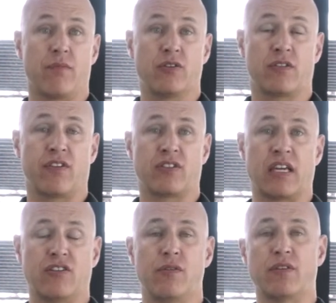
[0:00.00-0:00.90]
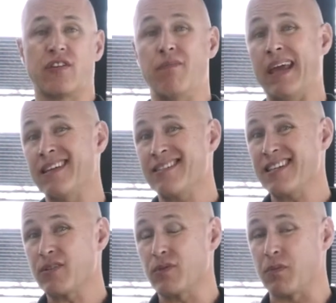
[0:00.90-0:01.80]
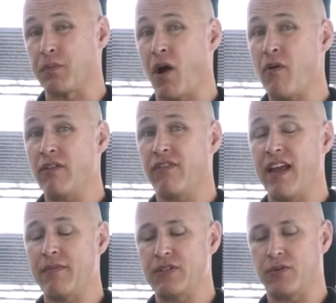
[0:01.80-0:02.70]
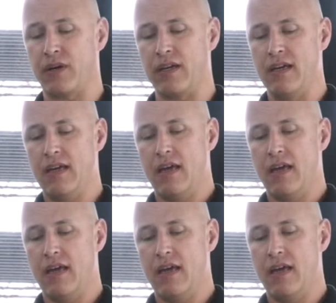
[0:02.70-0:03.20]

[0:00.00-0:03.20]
Most of us get too much omega-6, which is pro-inflammatory.